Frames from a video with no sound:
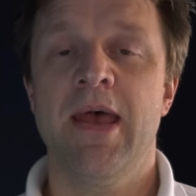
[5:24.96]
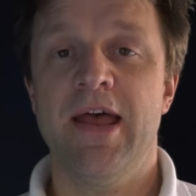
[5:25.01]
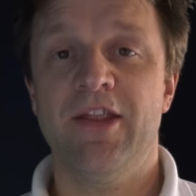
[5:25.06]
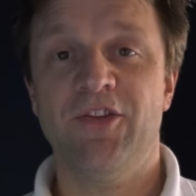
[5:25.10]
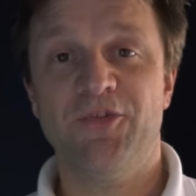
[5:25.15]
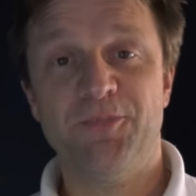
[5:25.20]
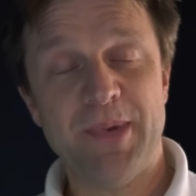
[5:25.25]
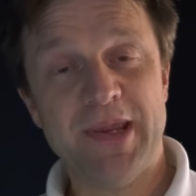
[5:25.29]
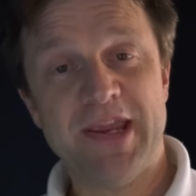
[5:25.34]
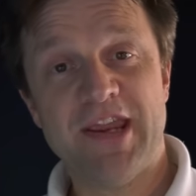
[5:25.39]

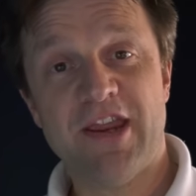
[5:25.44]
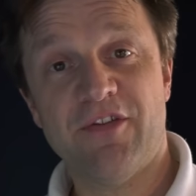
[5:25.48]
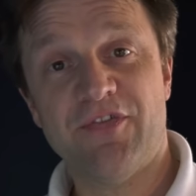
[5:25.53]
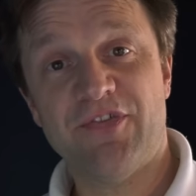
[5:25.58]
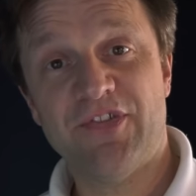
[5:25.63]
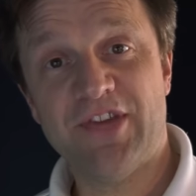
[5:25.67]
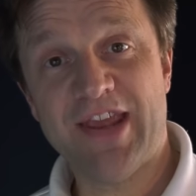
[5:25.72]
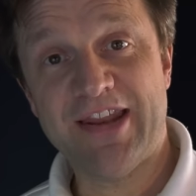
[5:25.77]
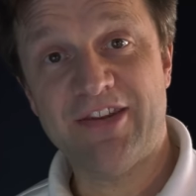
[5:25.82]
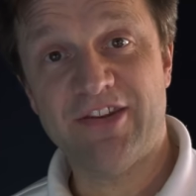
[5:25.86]
And speaking
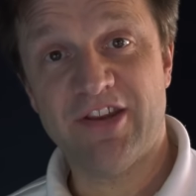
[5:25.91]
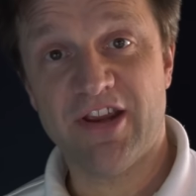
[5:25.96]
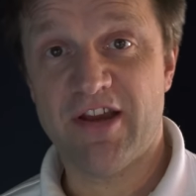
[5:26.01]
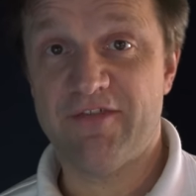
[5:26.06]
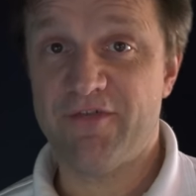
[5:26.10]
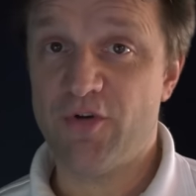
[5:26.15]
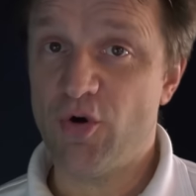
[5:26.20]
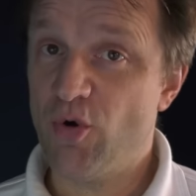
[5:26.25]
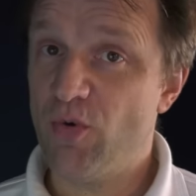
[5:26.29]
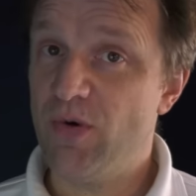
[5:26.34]
of sanding,
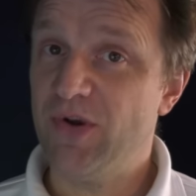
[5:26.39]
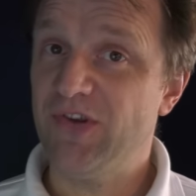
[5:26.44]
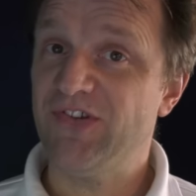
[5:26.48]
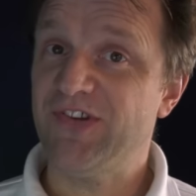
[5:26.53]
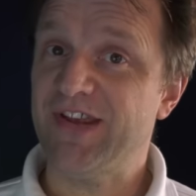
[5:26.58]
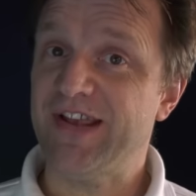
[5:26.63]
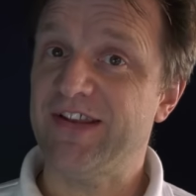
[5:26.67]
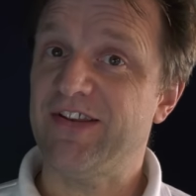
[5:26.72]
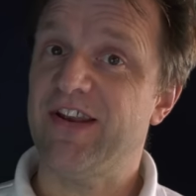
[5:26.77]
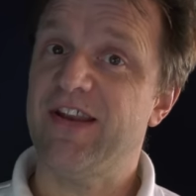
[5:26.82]
I've always
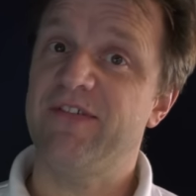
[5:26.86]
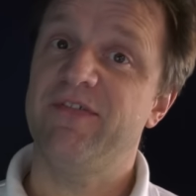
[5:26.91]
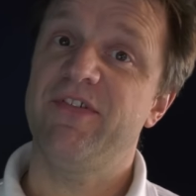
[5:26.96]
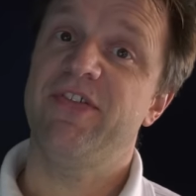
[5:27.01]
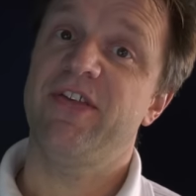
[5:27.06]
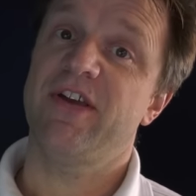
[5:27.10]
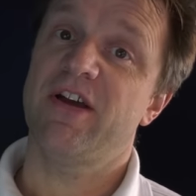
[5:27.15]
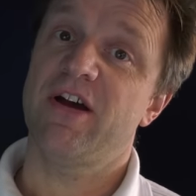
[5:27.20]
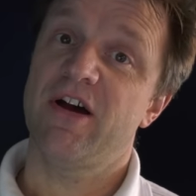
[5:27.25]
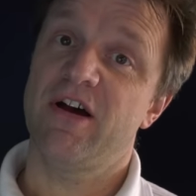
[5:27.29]
sanded
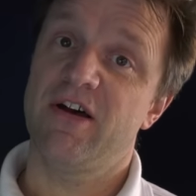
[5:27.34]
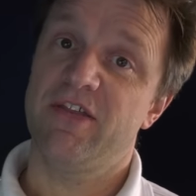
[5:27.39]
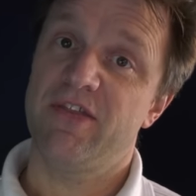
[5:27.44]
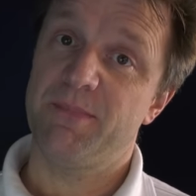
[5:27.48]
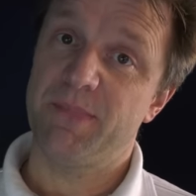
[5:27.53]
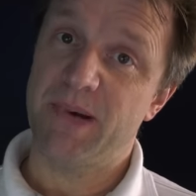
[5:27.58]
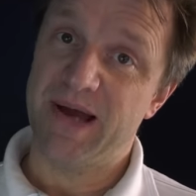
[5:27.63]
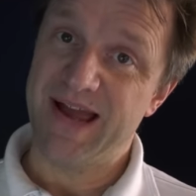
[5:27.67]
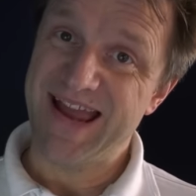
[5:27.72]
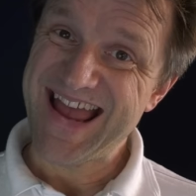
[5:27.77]
everything
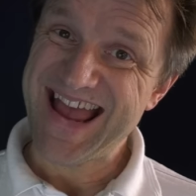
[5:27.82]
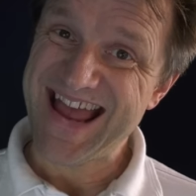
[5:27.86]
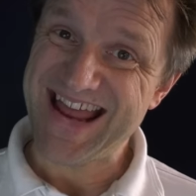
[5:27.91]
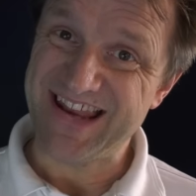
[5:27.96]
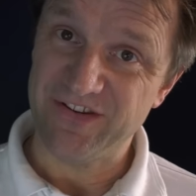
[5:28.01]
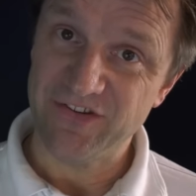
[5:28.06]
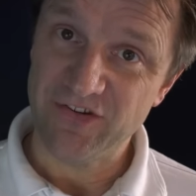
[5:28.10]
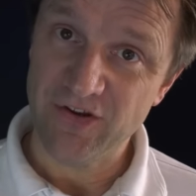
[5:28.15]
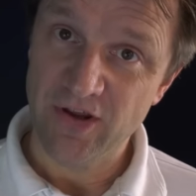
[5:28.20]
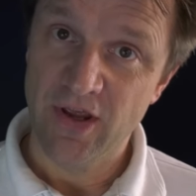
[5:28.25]
either by
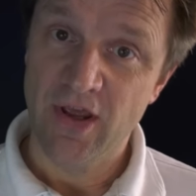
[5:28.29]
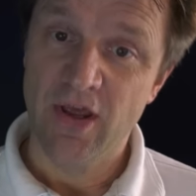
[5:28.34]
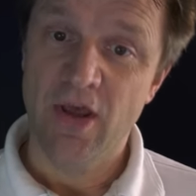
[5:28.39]
hand